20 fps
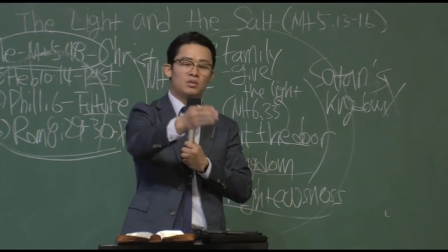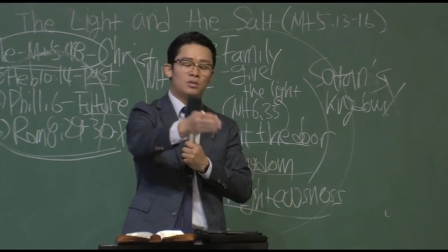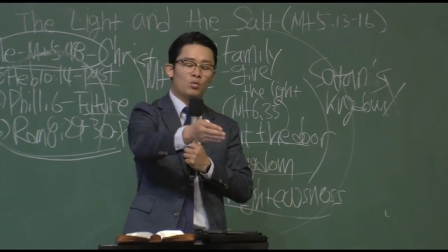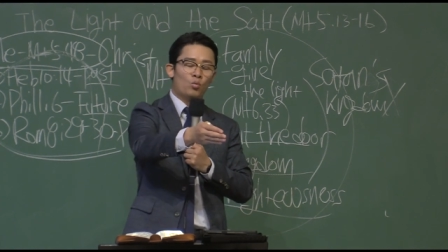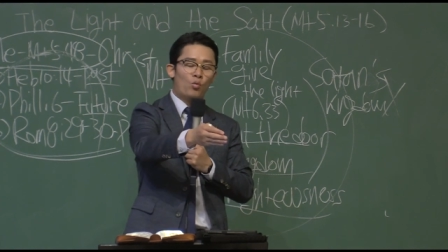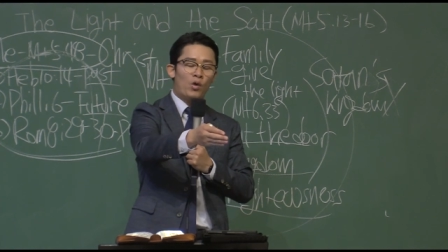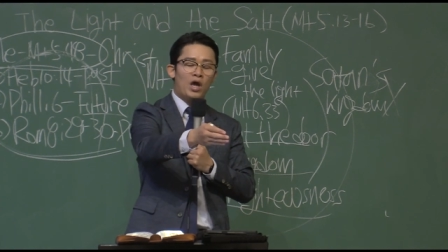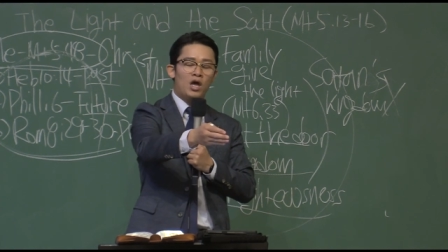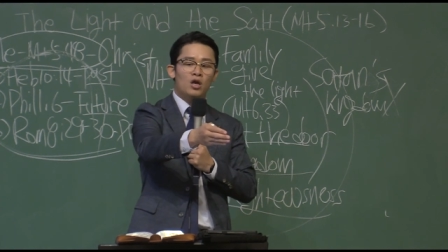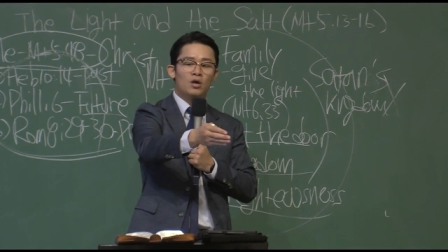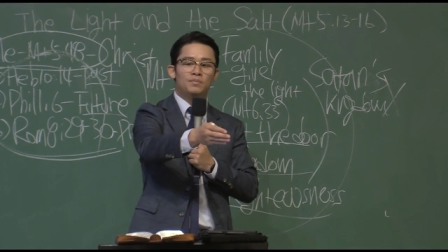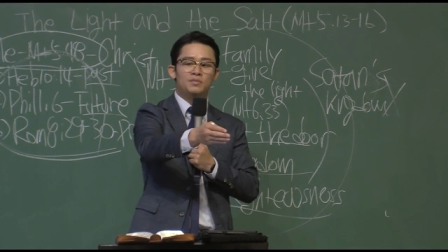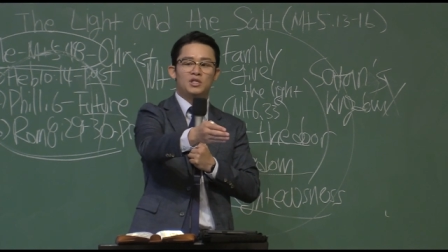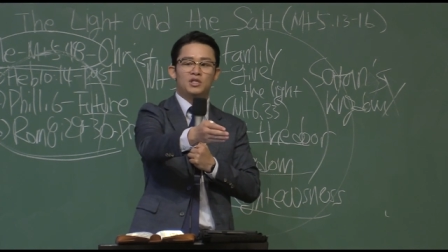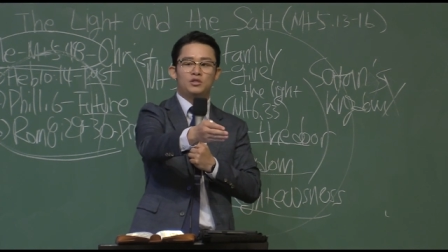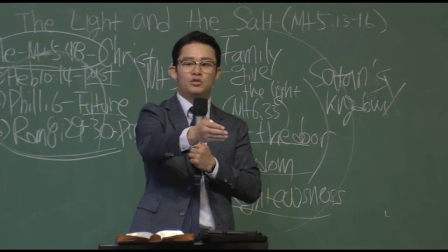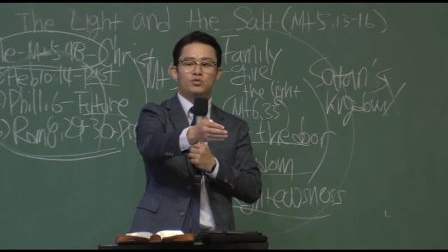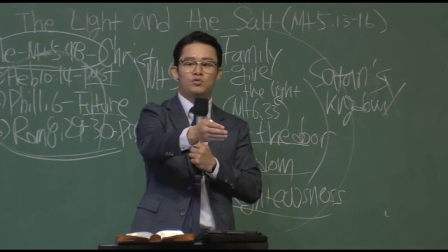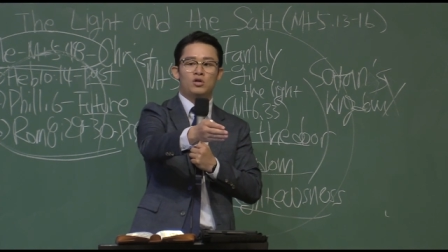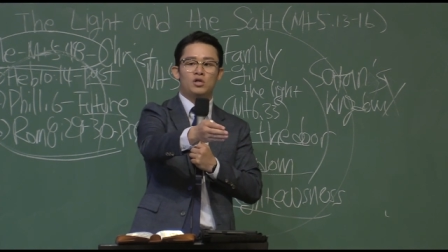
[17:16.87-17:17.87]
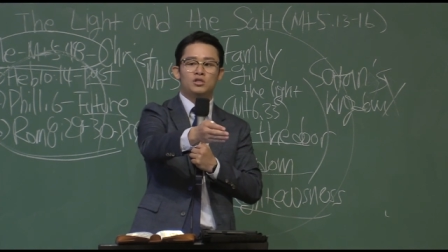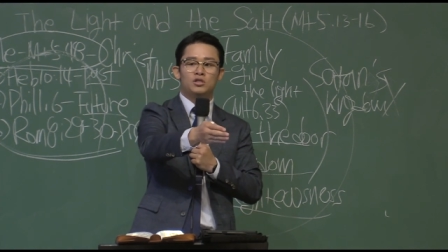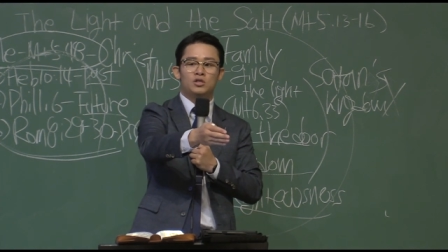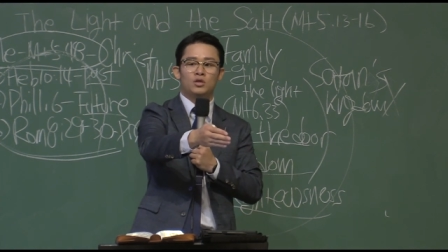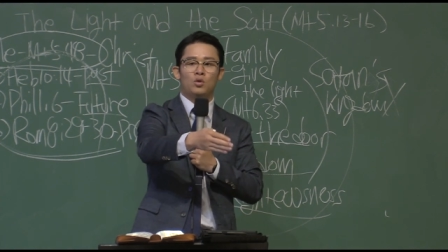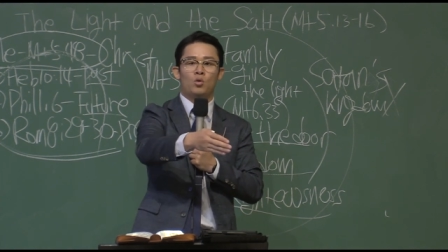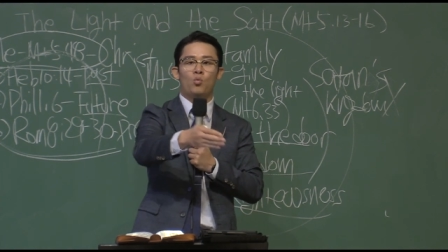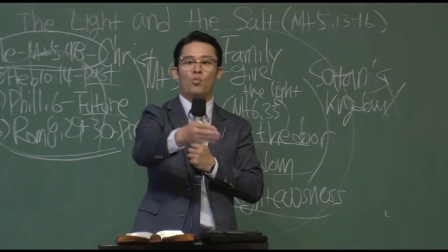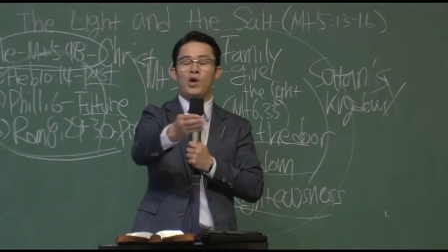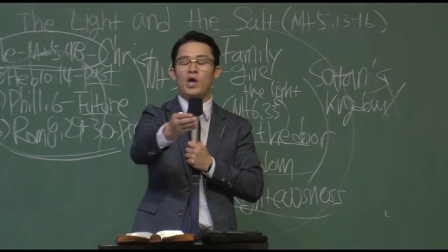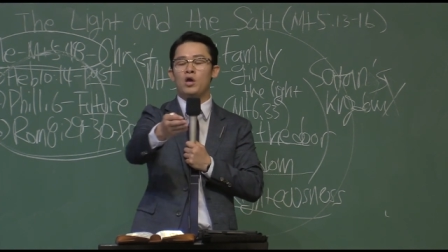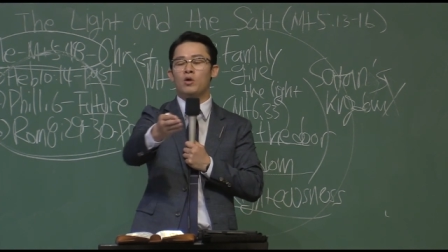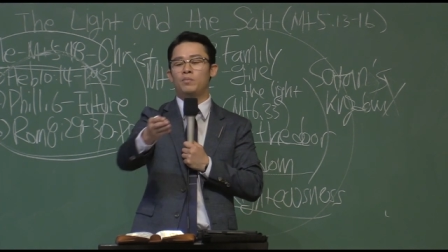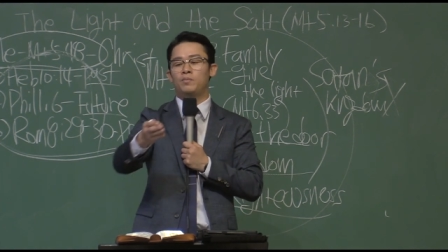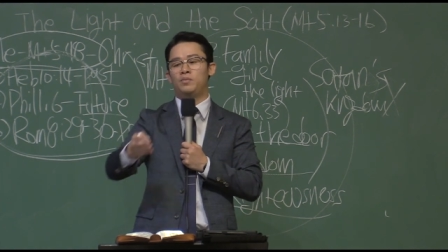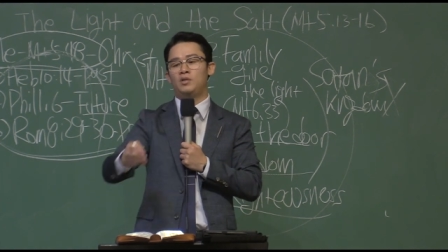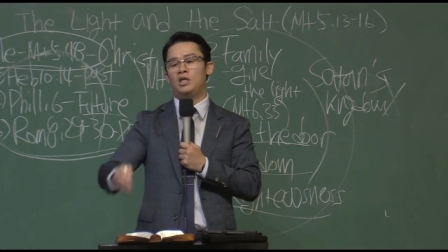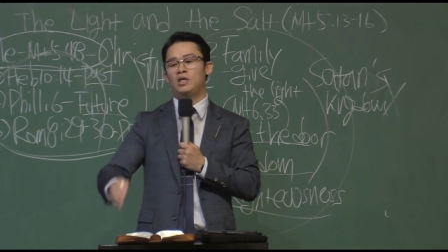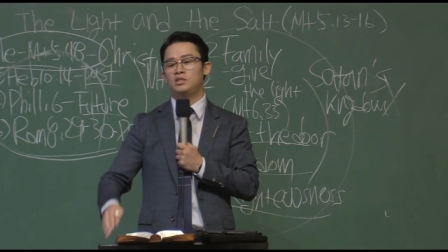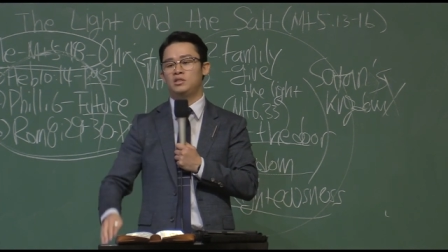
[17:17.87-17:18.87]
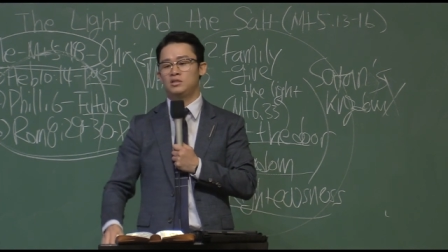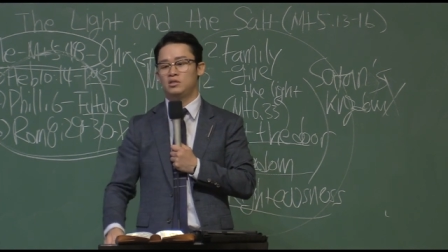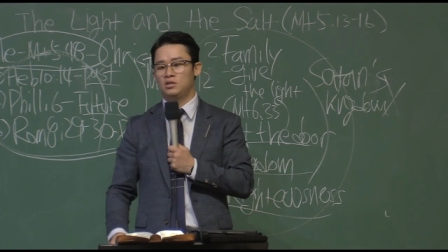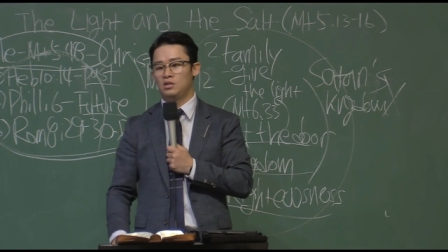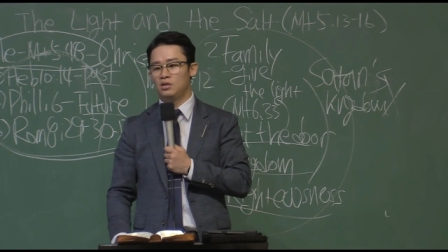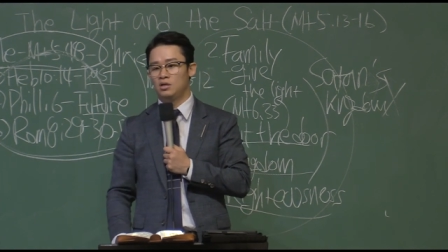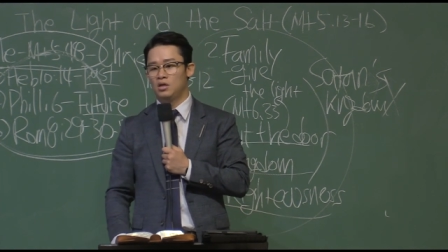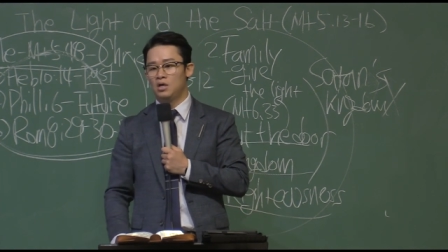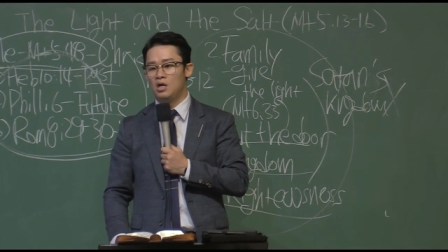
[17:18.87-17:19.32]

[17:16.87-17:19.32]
way of destruction or way of blessing.